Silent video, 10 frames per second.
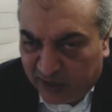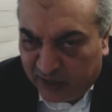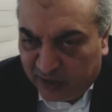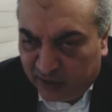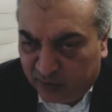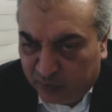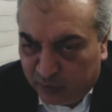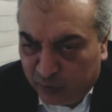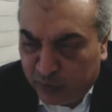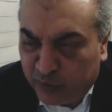And
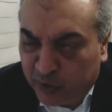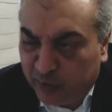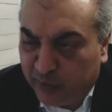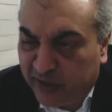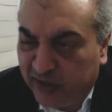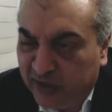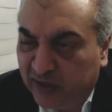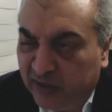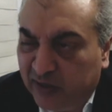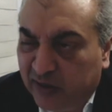we would
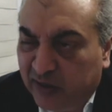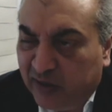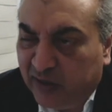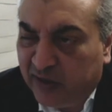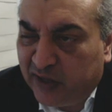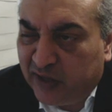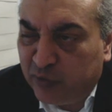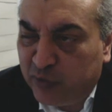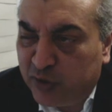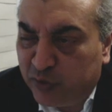recommend, and
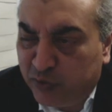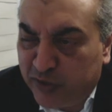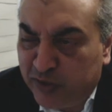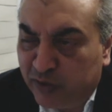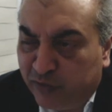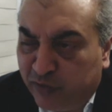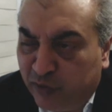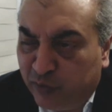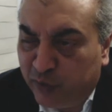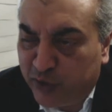that was the reason
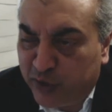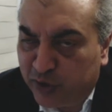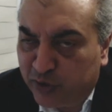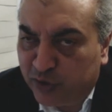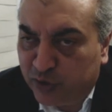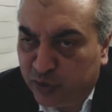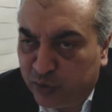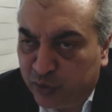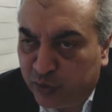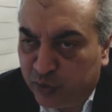for Mauritius
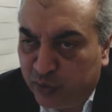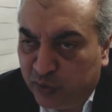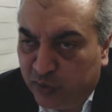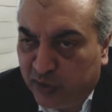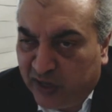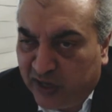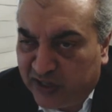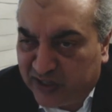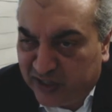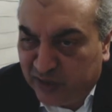to
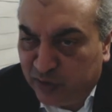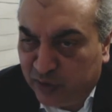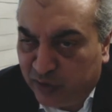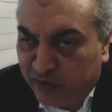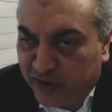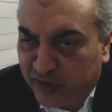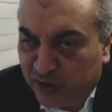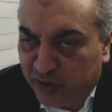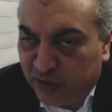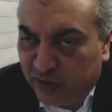accede to the
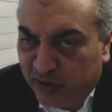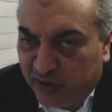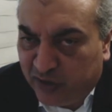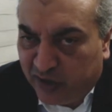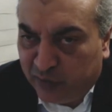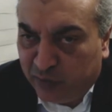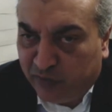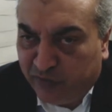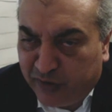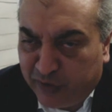convention.
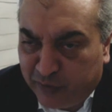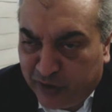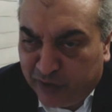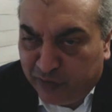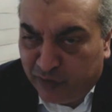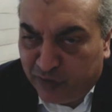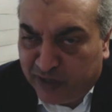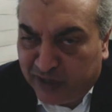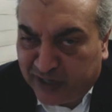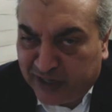And we're very
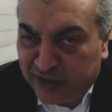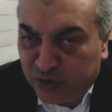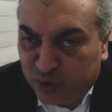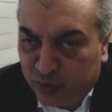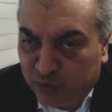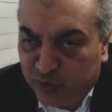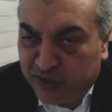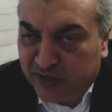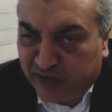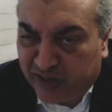grateful that that instrument
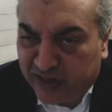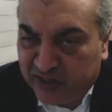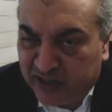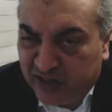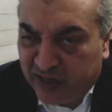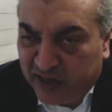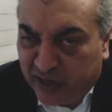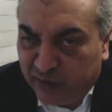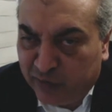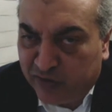was devised
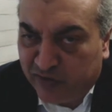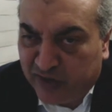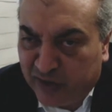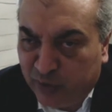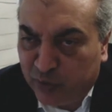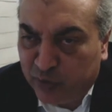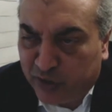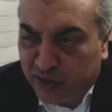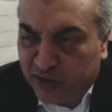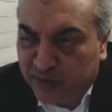and was available
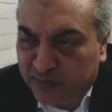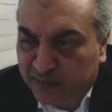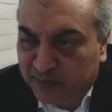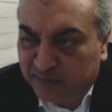to us.